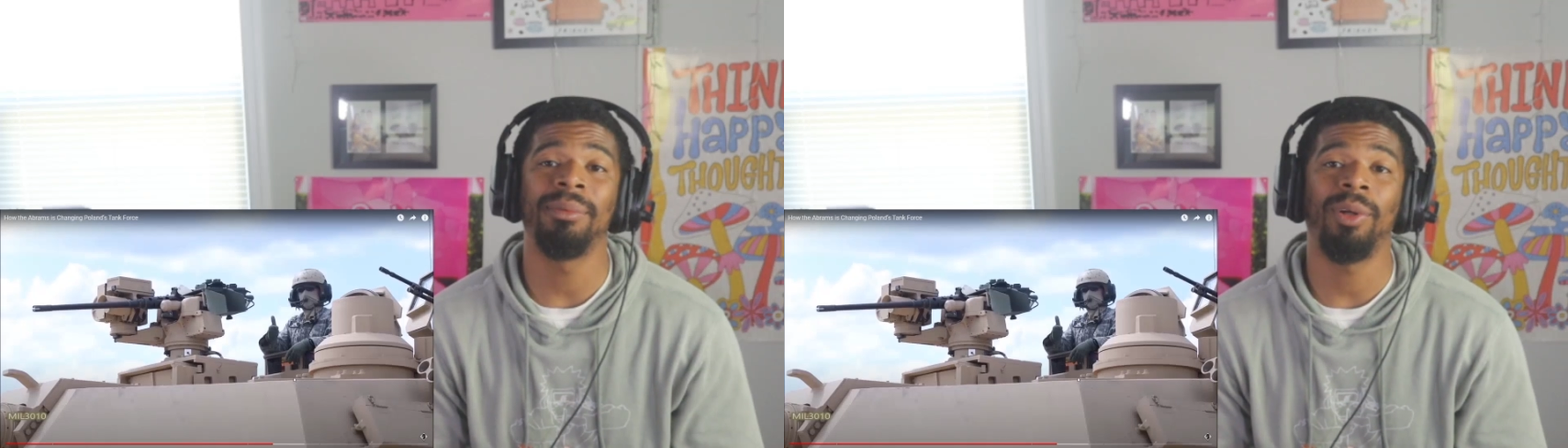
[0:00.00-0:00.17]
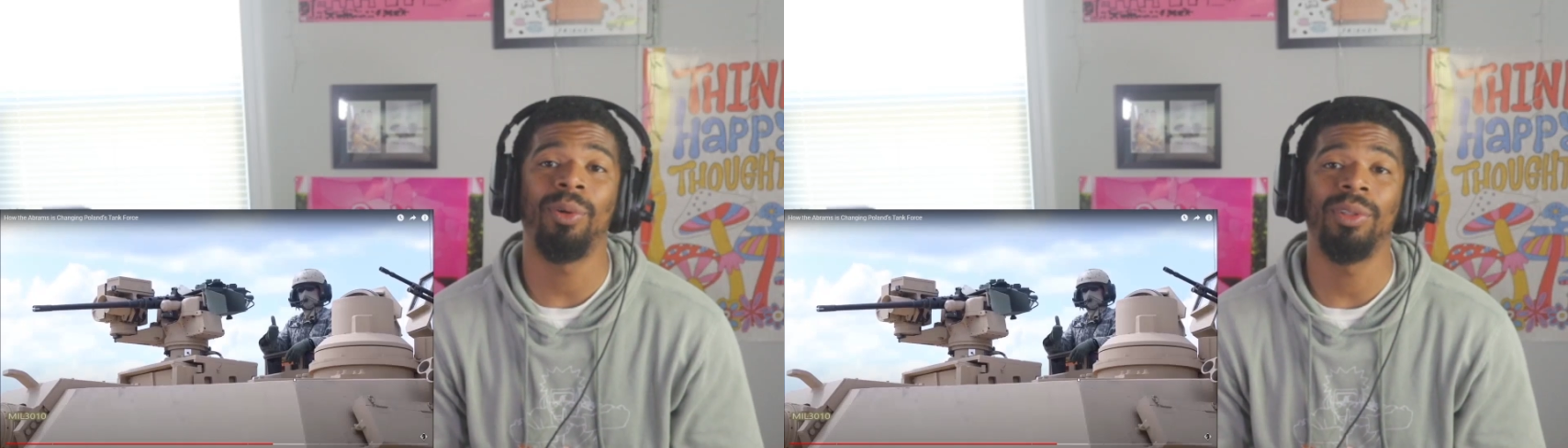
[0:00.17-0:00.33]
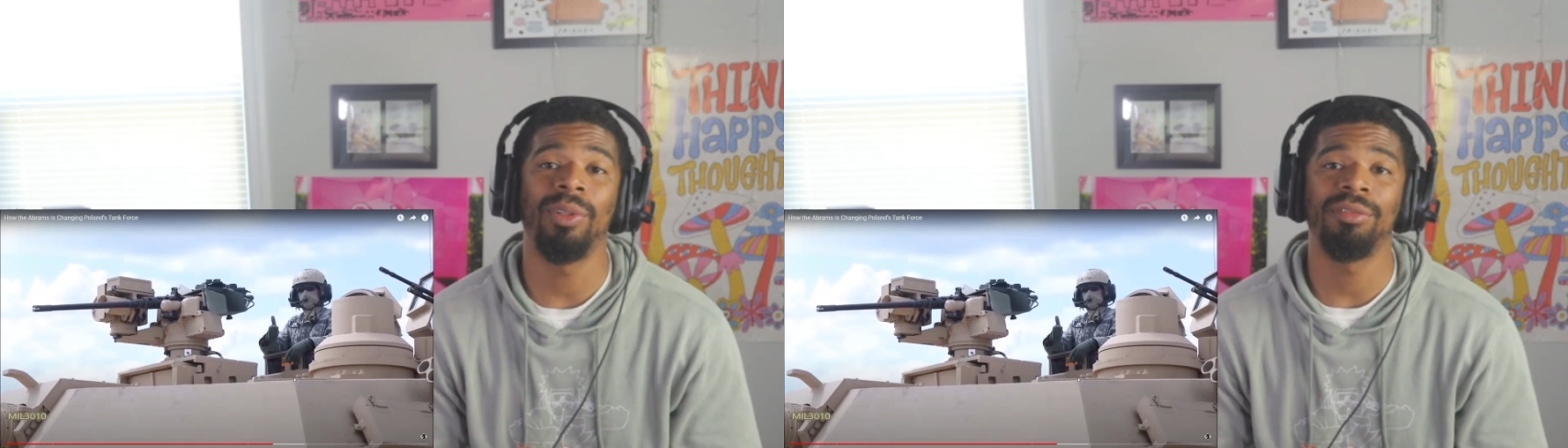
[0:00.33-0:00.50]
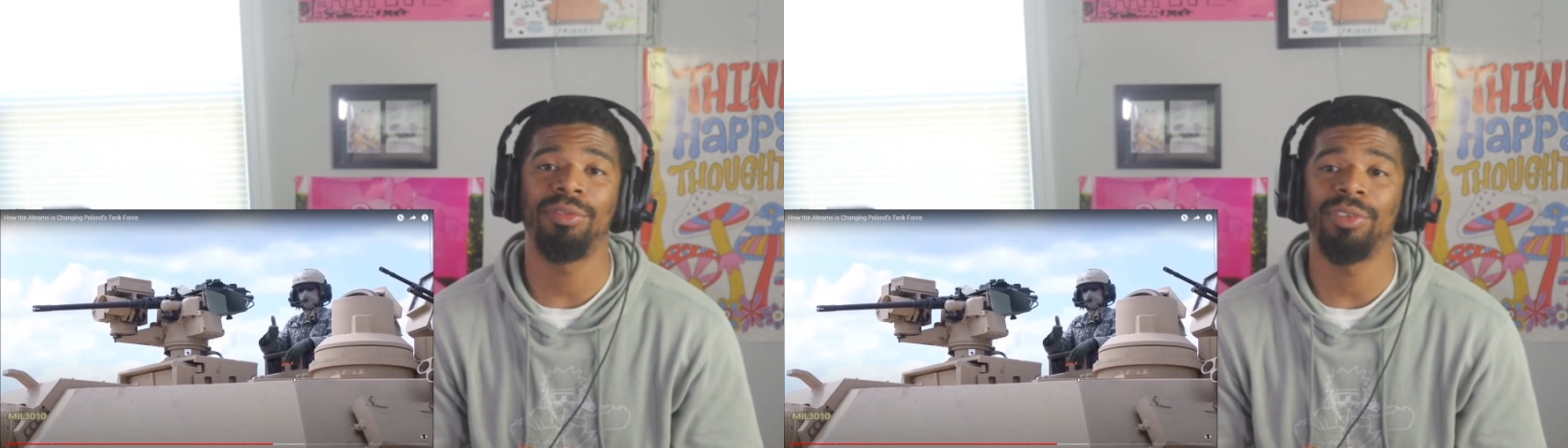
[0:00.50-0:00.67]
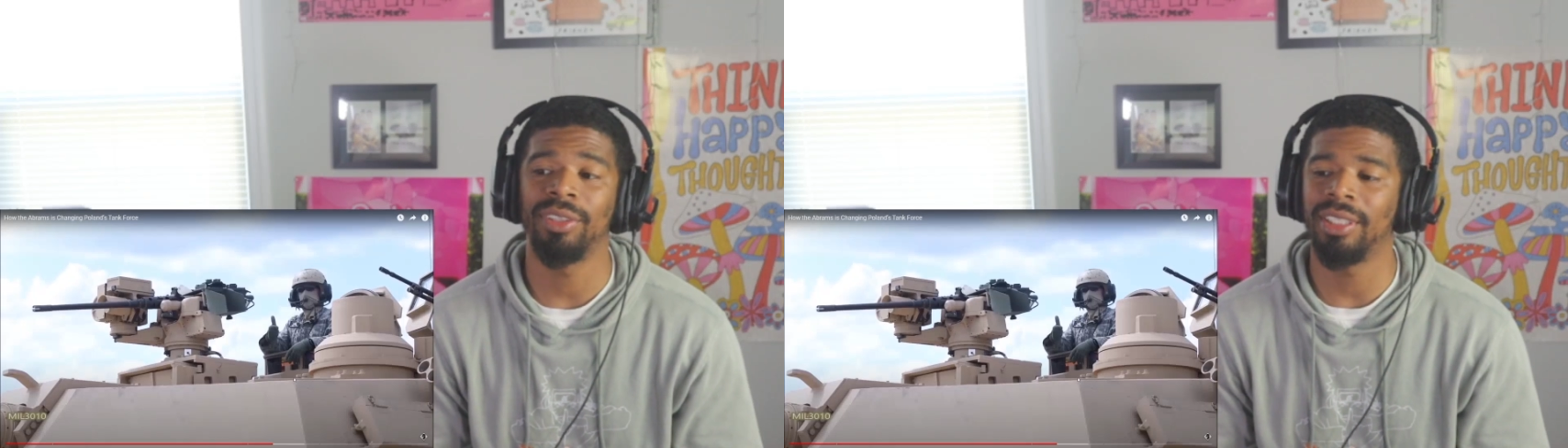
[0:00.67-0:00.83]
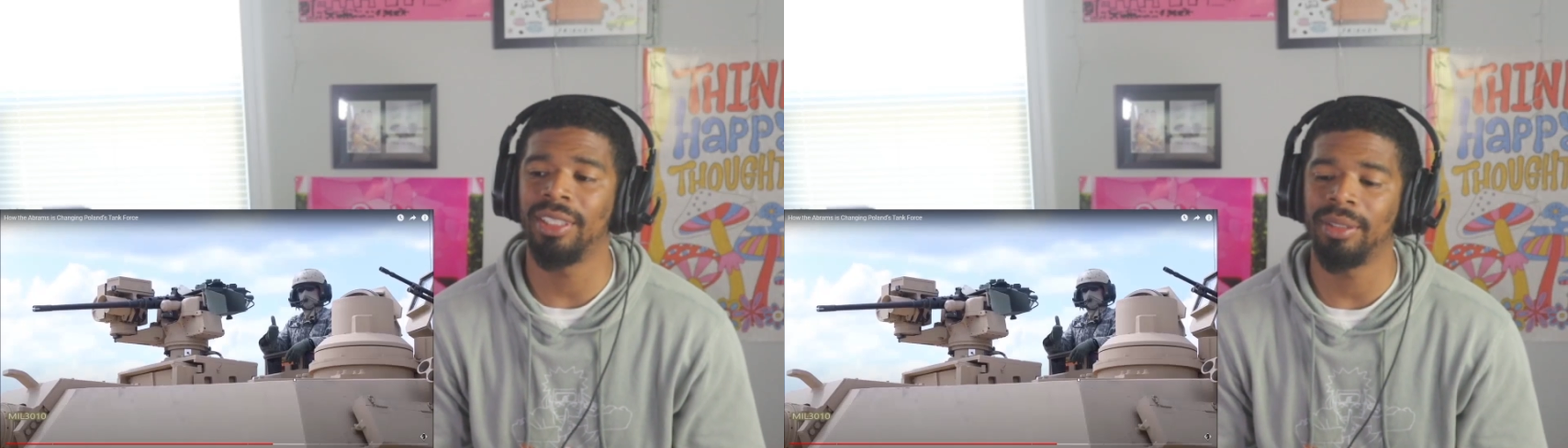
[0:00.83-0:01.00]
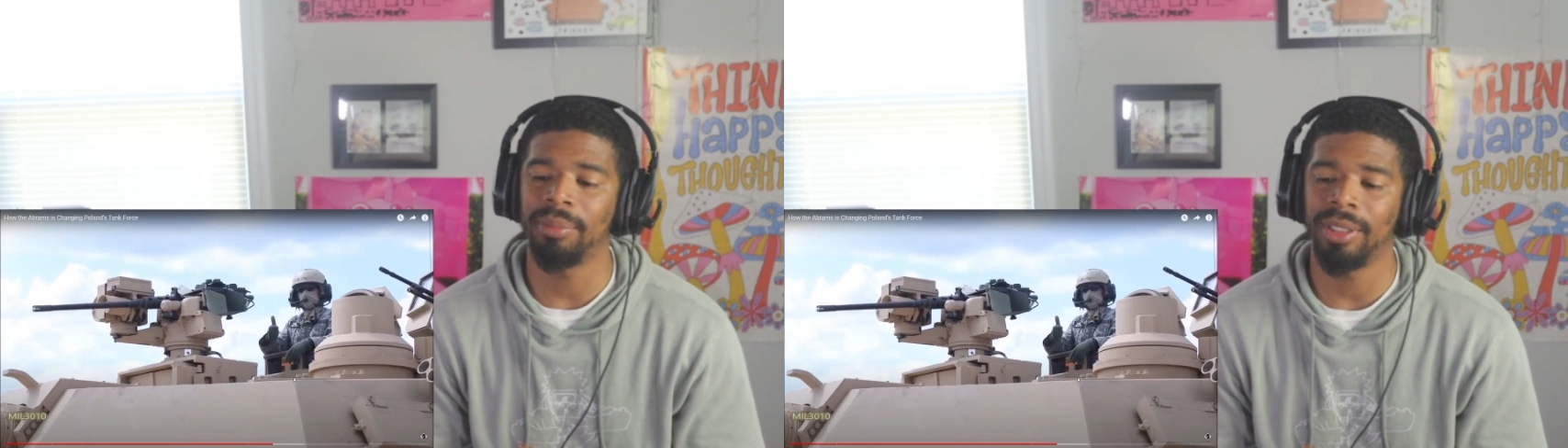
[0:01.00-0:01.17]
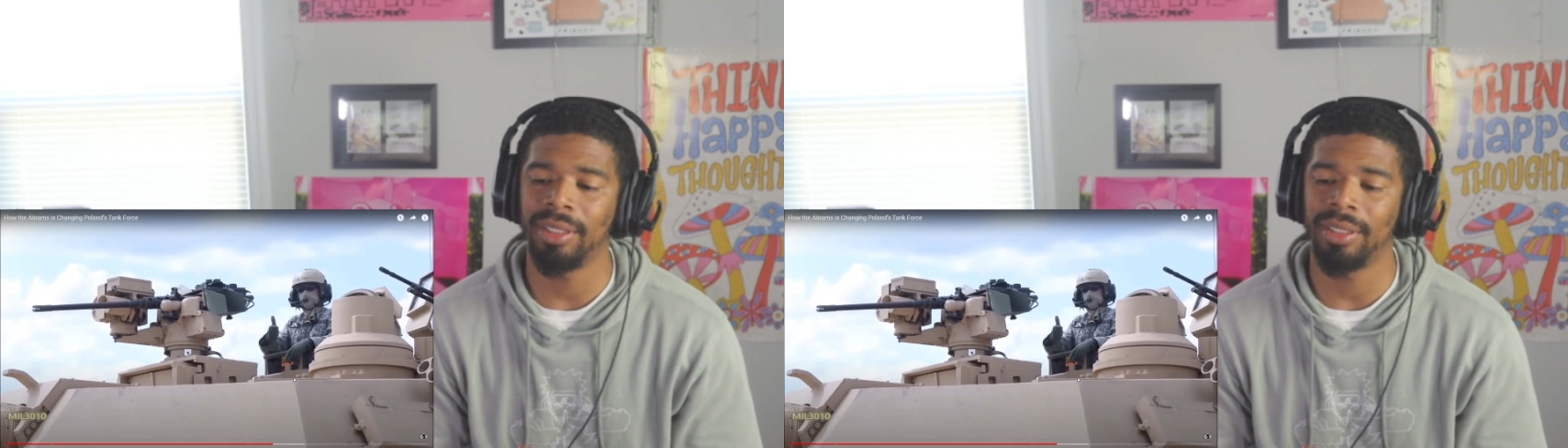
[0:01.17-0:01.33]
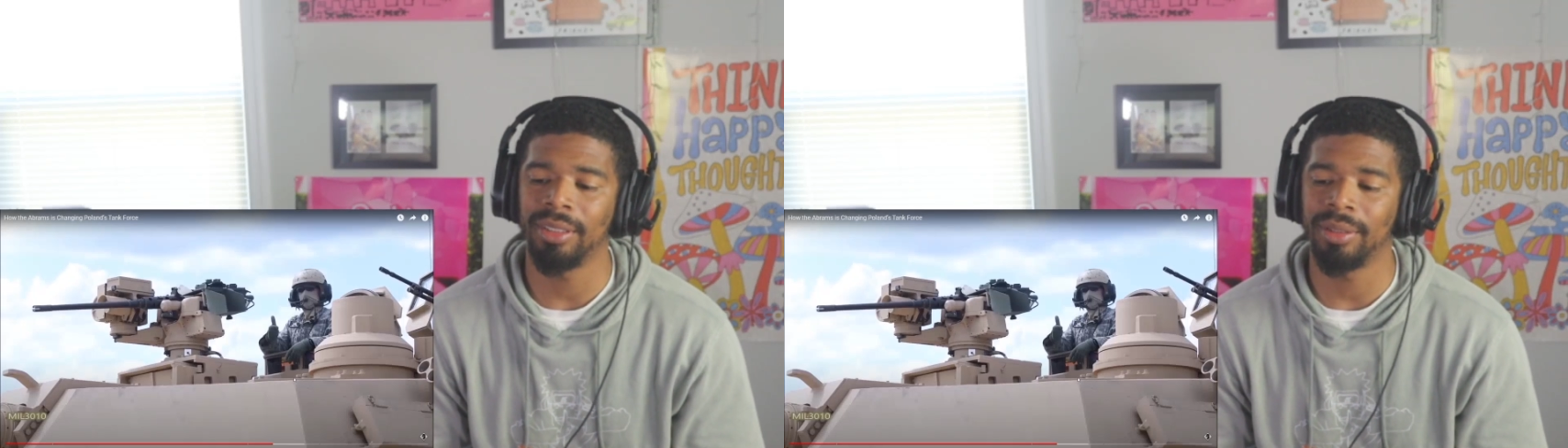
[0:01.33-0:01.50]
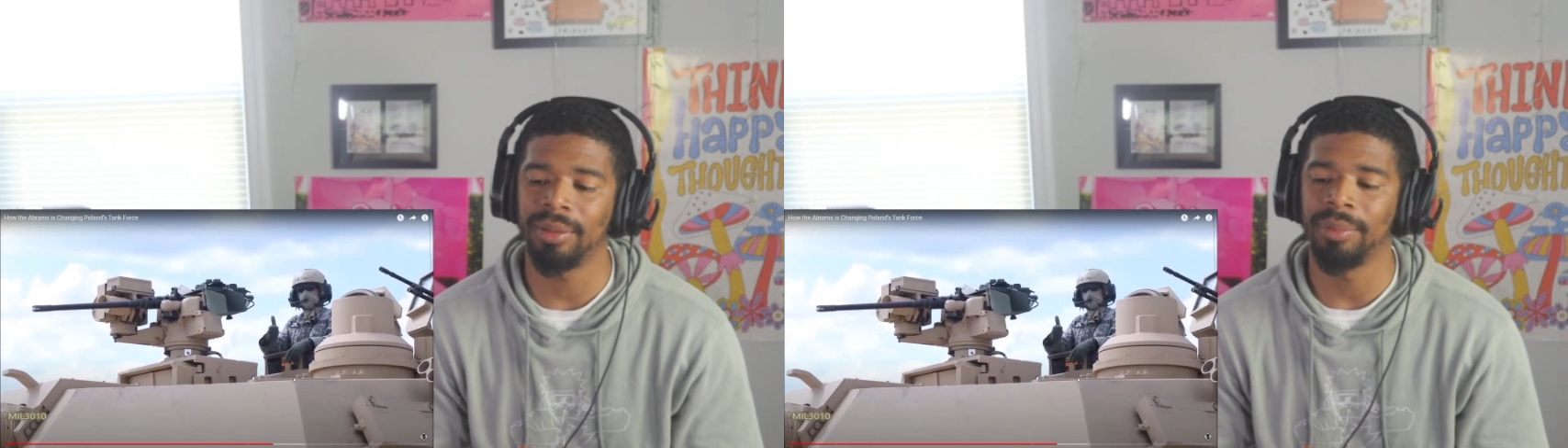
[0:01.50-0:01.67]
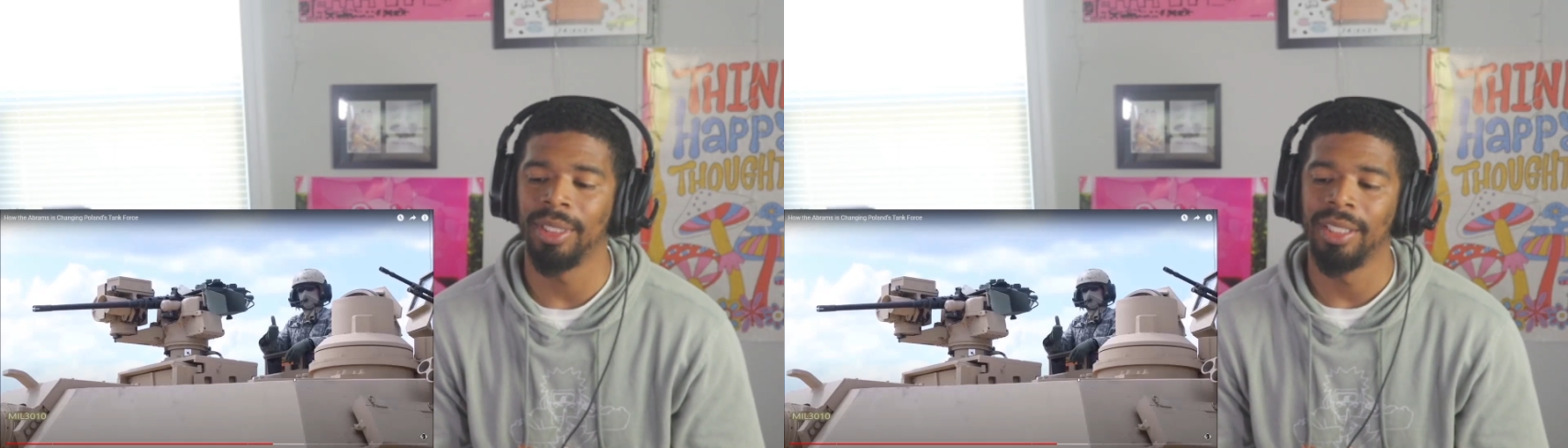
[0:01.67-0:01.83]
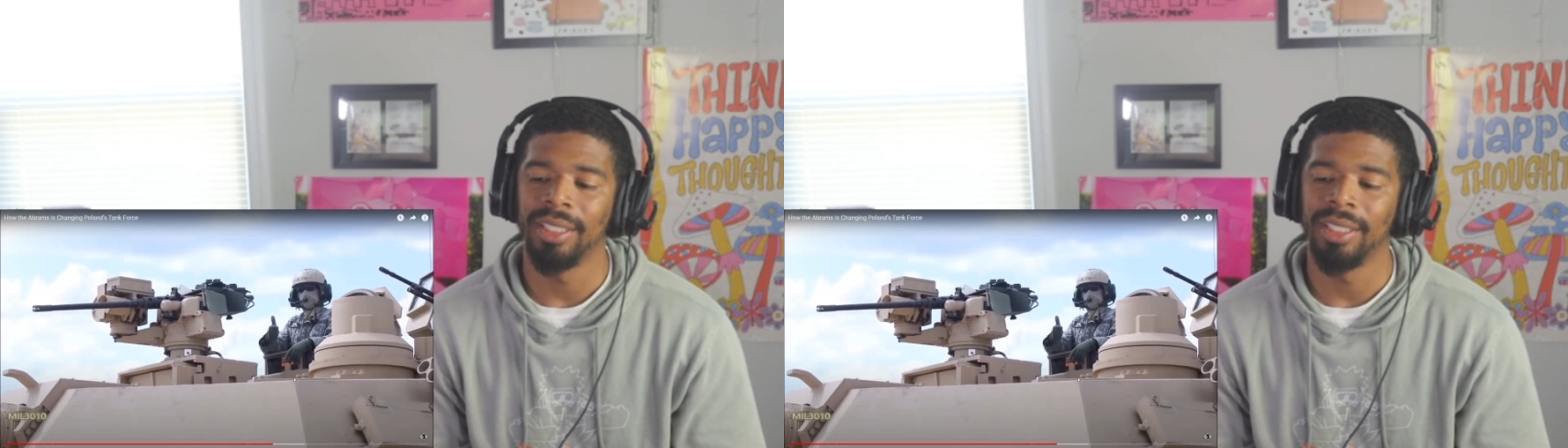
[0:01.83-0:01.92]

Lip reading: Poland for them.